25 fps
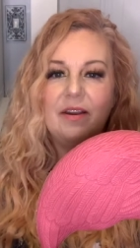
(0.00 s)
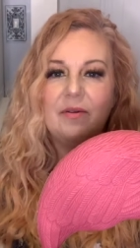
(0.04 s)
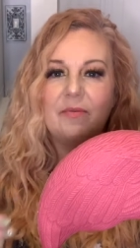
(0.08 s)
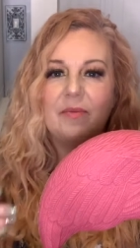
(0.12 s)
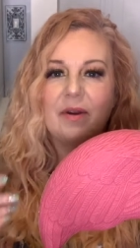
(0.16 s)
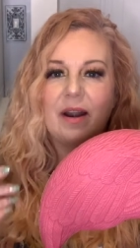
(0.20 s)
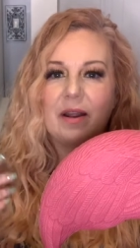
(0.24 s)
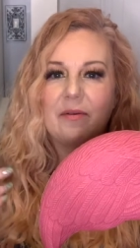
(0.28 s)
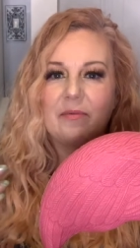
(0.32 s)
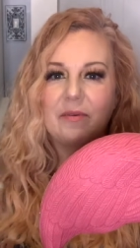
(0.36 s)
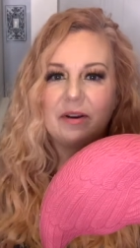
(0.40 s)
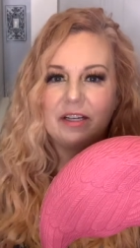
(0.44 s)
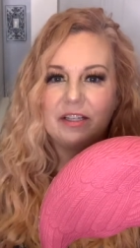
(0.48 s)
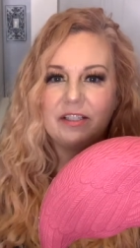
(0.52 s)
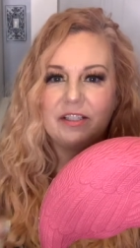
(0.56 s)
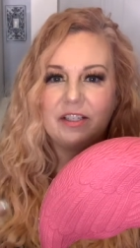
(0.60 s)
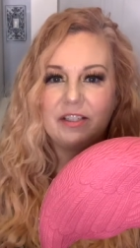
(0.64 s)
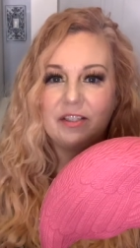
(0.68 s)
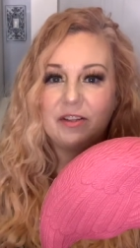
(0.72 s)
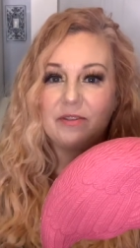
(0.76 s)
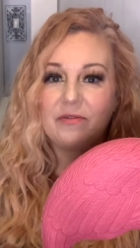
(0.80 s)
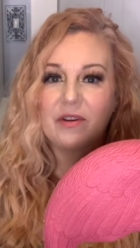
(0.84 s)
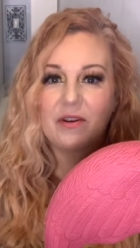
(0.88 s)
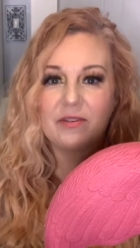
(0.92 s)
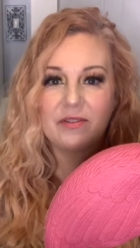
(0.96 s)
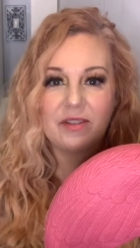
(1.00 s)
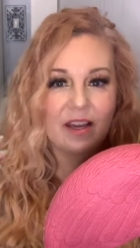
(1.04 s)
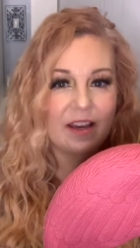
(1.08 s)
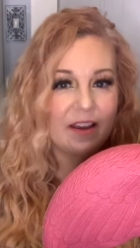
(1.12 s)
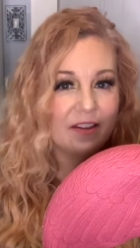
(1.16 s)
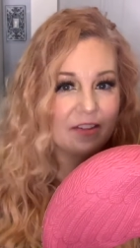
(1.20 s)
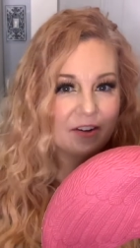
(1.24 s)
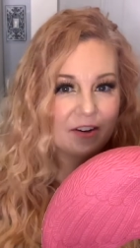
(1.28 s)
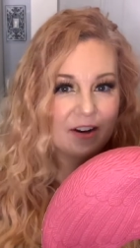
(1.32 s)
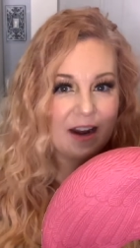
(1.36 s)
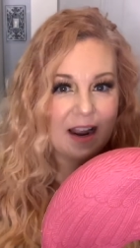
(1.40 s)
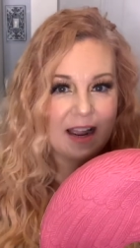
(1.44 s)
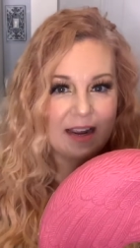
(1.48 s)
When I wanted to do those
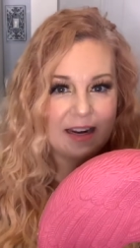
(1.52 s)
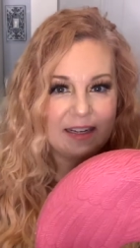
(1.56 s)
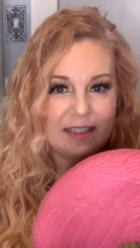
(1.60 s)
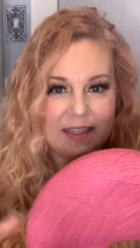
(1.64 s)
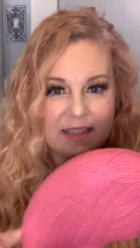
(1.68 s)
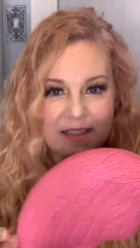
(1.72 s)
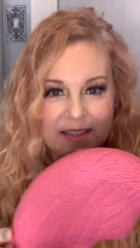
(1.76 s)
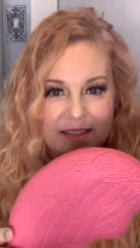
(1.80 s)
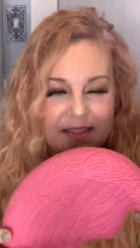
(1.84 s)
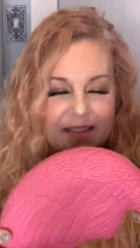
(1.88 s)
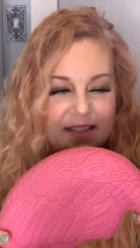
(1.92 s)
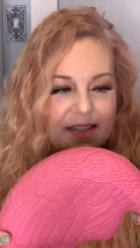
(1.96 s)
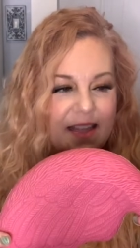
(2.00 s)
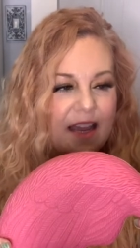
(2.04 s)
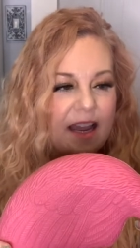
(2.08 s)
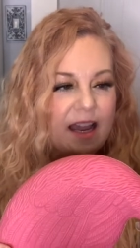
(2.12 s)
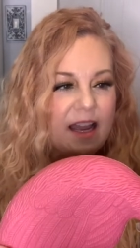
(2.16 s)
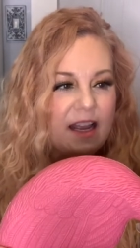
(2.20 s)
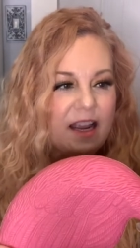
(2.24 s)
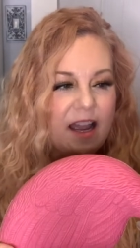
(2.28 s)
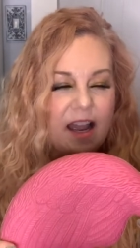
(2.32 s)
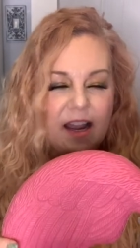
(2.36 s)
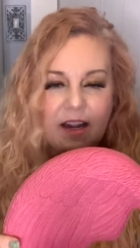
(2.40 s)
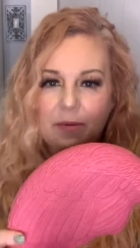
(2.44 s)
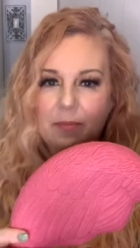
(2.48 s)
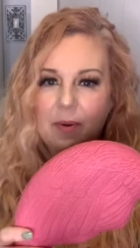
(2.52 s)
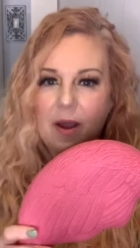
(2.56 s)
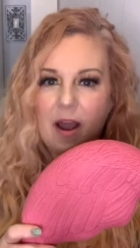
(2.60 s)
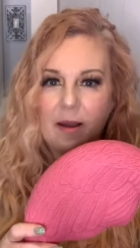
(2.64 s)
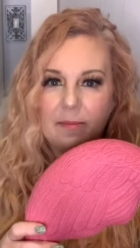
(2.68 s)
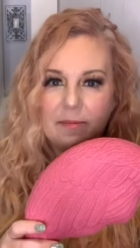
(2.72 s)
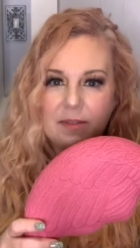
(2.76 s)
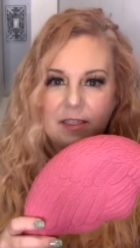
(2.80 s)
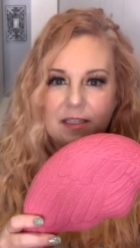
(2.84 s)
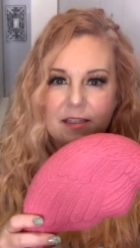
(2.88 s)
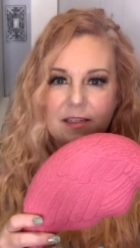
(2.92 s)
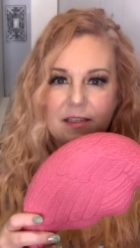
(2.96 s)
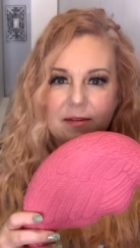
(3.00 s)
other ideas that had kind of
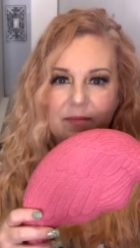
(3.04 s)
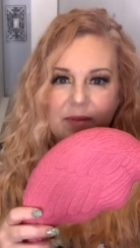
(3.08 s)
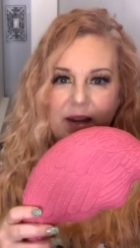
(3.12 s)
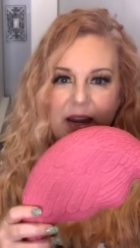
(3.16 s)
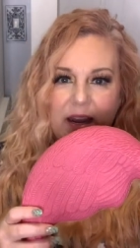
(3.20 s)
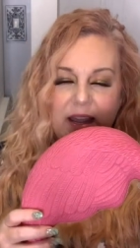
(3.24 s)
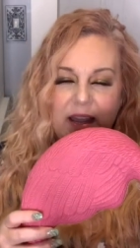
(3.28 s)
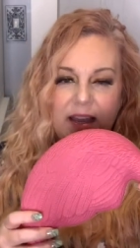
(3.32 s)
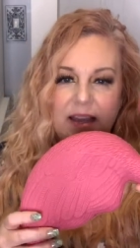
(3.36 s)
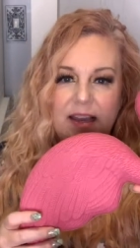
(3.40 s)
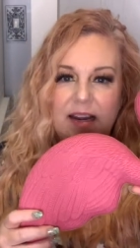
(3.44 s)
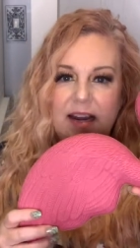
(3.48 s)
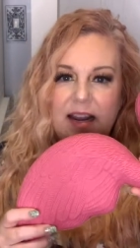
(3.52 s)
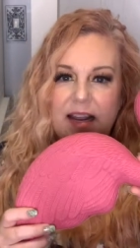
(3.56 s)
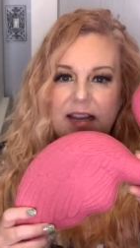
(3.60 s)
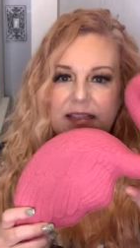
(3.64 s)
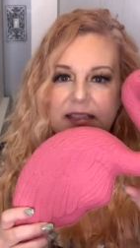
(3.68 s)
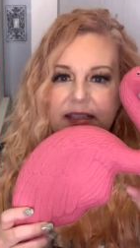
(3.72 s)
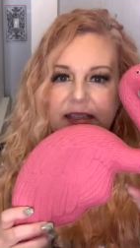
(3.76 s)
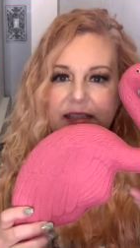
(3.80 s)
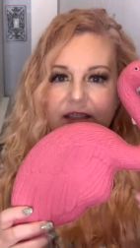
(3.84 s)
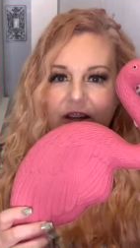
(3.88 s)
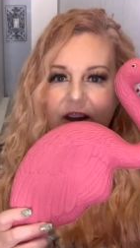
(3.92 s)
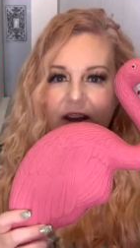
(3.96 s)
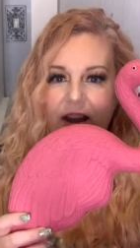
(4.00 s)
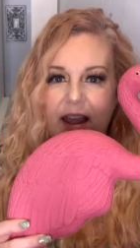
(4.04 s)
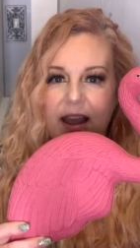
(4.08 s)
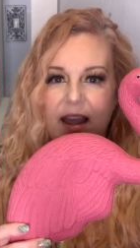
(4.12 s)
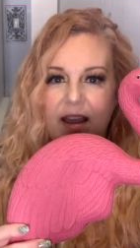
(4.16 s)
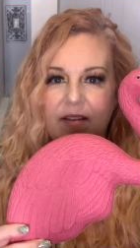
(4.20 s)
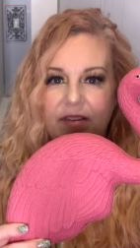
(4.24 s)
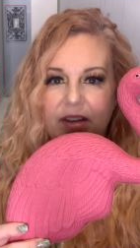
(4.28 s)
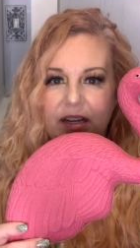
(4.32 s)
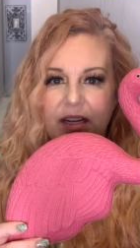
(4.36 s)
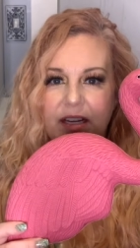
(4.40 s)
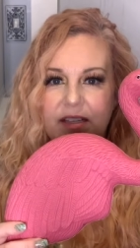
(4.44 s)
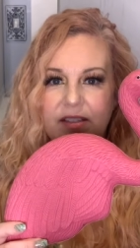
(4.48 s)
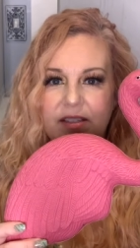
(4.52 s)
popped into my head, I did not have
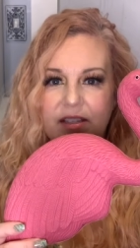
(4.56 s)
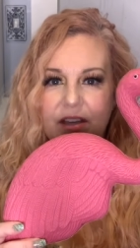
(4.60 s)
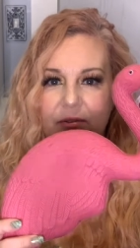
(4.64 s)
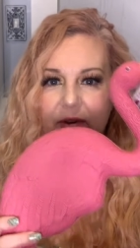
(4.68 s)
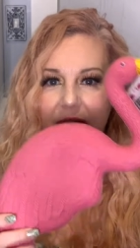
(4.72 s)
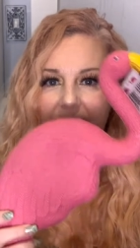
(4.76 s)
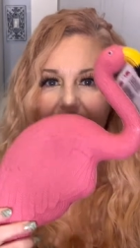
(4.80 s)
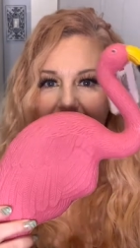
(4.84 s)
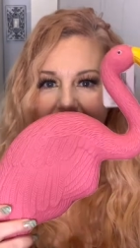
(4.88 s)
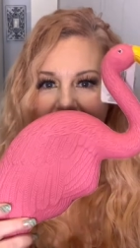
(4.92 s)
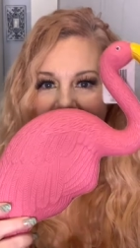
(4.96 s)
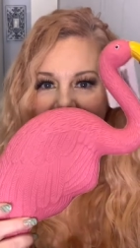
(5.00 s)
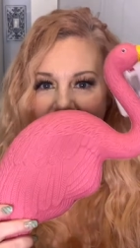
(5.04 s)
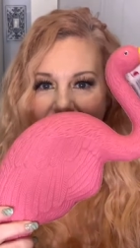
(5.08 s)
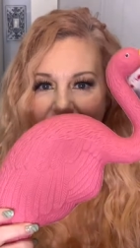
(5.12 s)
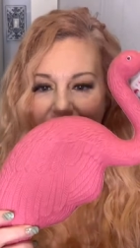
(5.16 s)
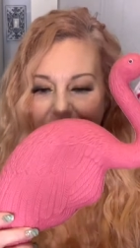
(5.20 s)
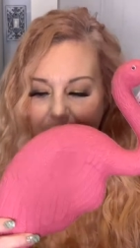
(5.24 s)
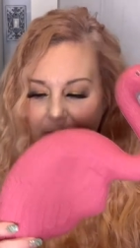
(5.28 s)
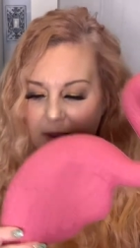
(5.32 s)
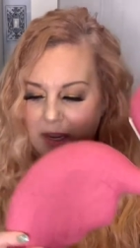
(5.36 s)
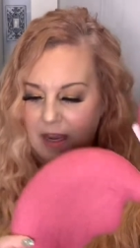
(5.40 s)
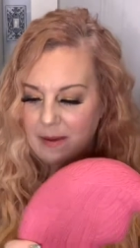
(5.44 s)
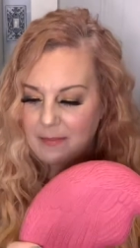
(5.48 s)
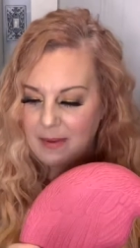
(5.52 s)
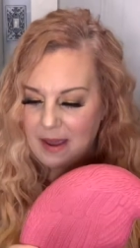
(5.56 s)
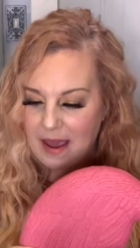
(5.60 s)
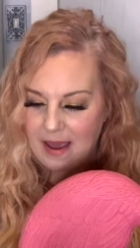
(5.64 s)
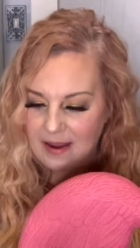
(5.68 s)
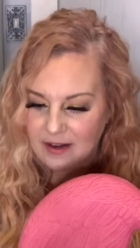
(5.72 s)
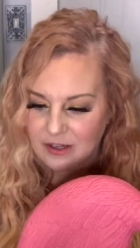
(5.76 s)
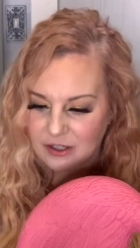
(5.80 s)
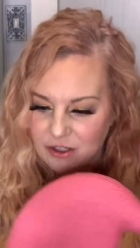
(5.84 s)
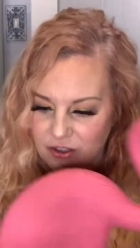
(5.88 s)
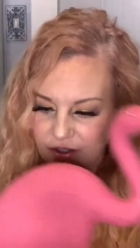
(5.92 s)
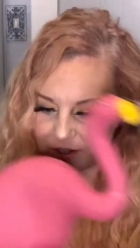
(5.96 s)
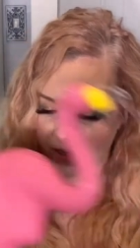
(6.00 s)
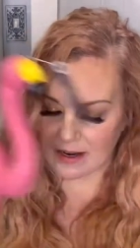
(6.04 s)
any, so I made sure to pick up
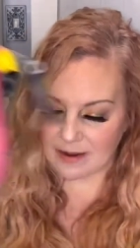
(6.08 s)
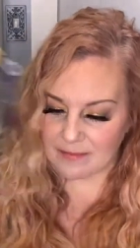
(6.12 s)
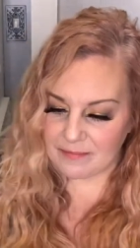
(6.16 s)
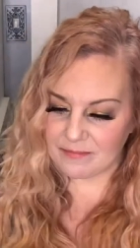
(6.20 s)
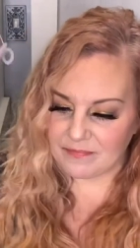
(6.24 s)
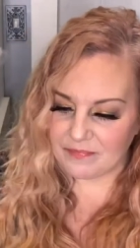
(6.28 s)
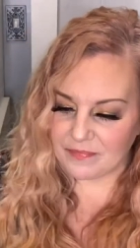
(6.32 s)
extra.